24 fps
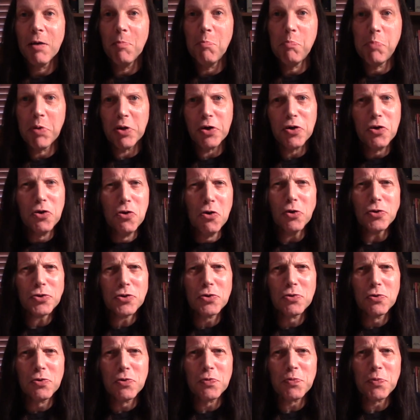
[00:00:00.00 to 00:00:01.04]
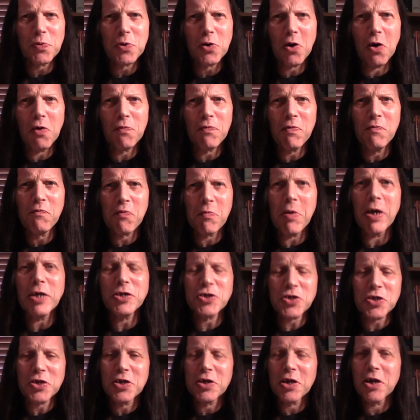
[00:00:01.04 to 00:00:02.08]
but not an awful lot of
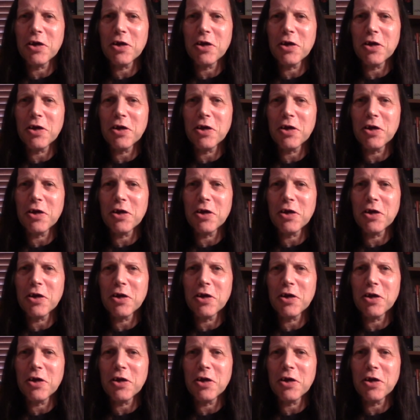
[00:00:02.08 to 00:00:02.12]
information.